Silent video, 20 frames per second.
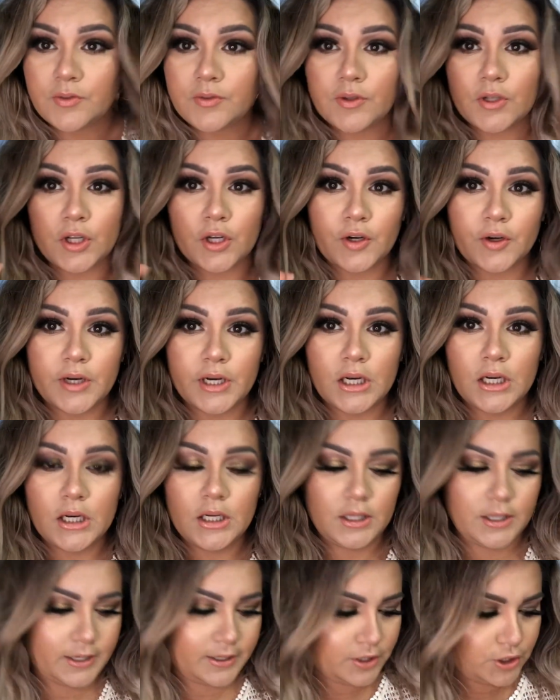flirty,
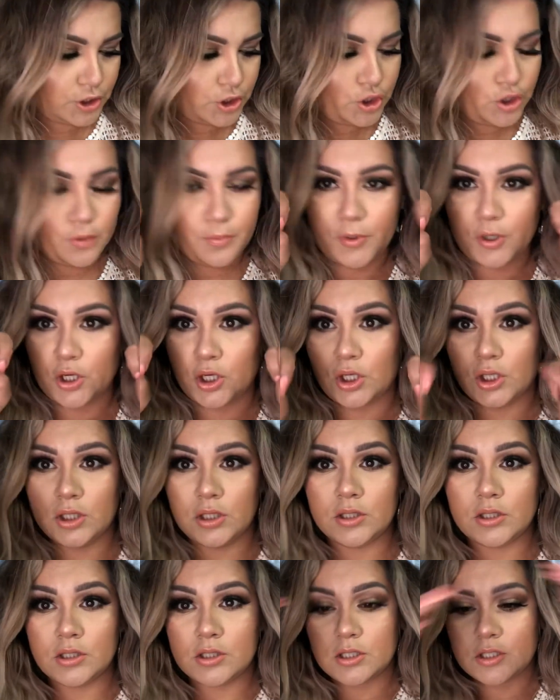like they're super
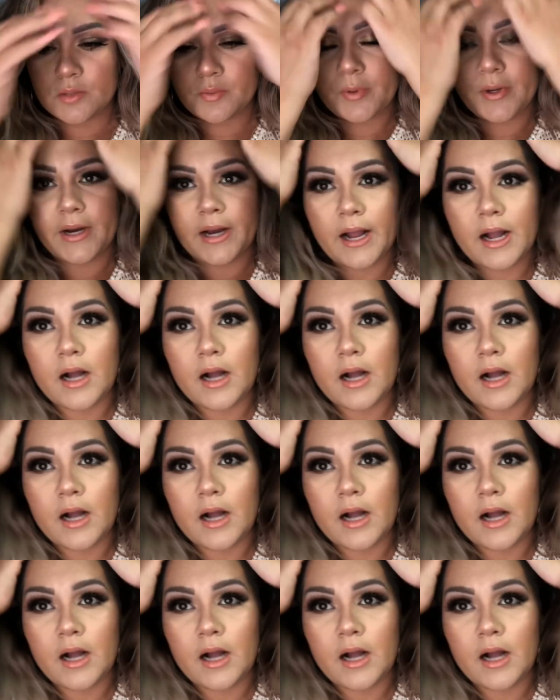spread